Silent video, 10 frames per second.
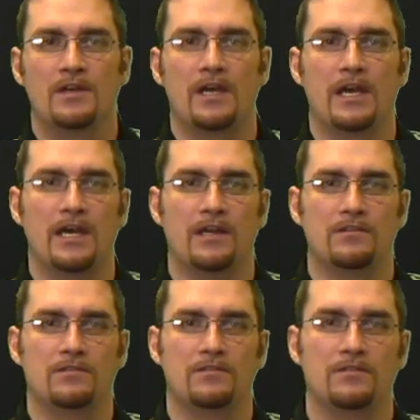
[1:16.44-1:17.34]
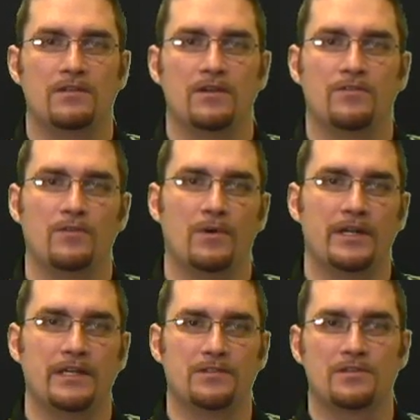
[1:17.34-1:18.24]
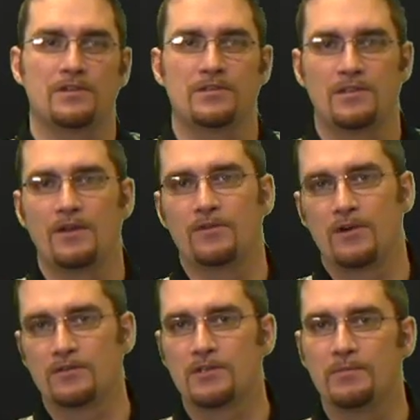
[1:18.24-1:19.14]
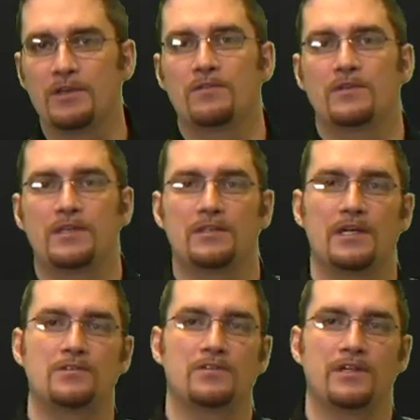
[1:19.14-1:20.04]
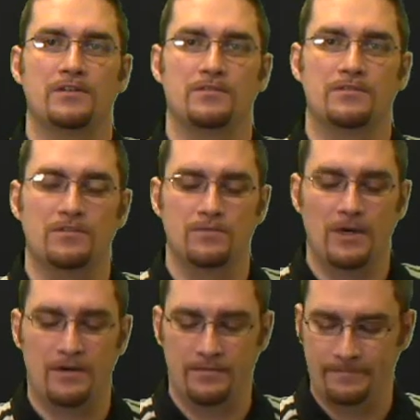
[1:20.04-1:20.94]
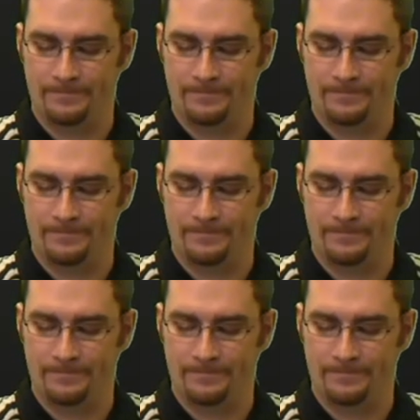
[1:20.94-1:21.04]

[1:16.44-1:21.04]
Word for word: And if you want inserts, they would also be 3D tetrahedrals as well.